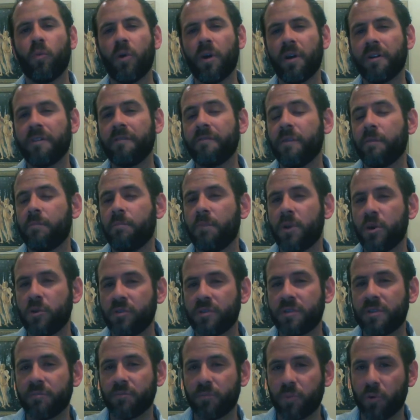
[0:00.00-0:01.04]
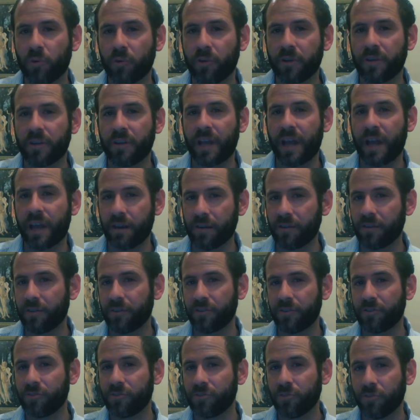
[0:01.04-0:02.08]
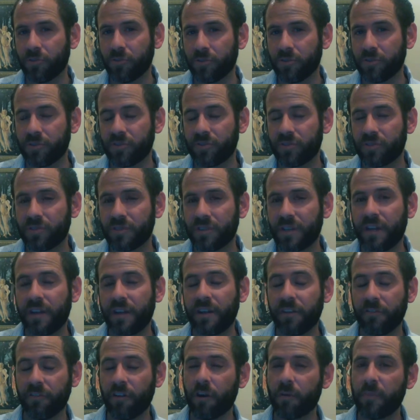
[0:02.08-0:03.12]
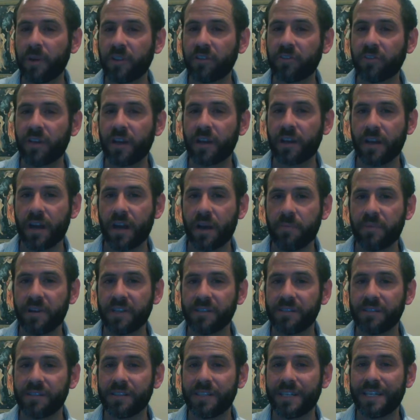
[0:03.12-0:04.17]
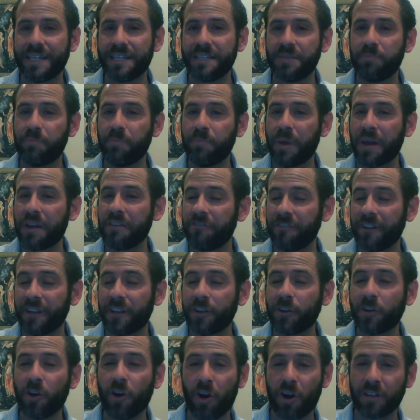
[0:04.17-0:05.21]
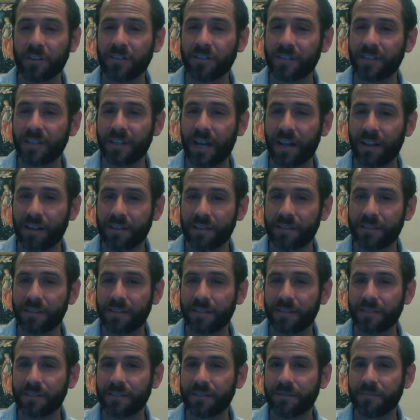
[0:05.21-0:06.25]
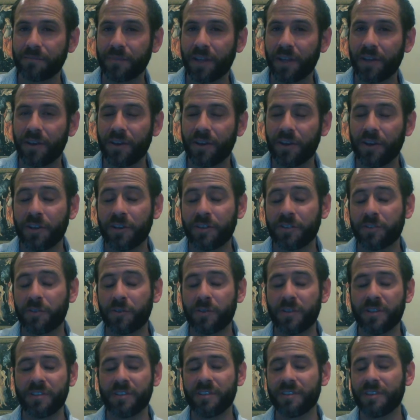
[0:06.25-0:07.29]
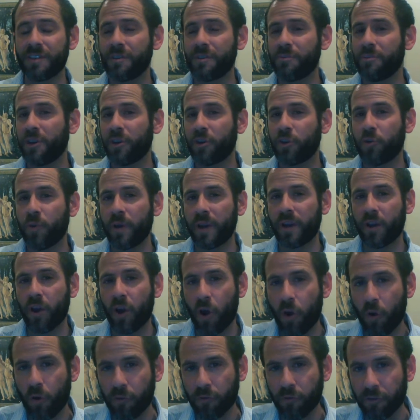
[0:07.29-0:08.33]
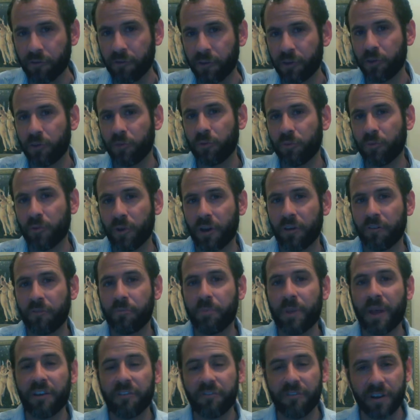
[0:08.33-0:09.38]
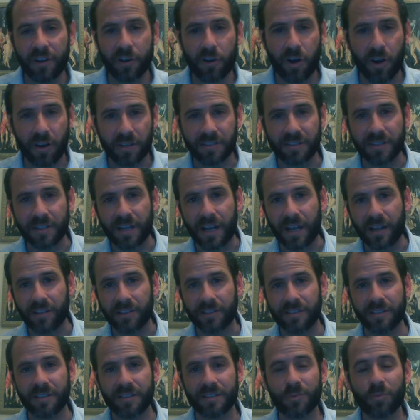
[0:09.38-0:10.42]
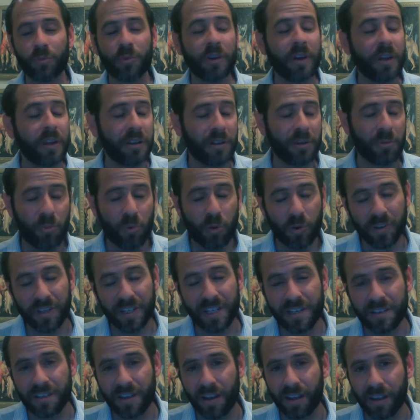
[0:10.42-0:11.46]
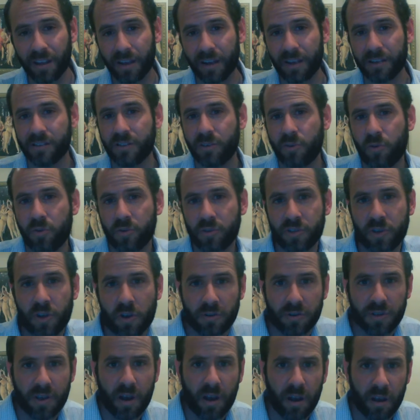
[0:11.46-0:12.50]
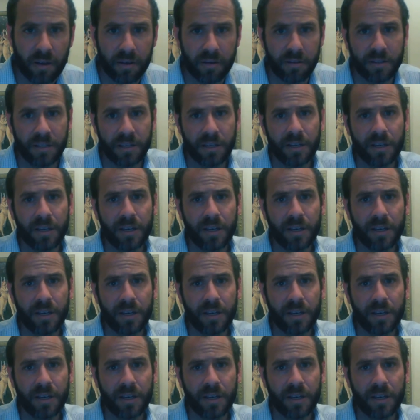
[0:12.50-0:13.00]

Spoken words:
One of the most important analytical tools in environmental economics is benefit cost analysis. So this is going to be a quick overview of benefit cost analysis. We'll get into more detail as the course goes on.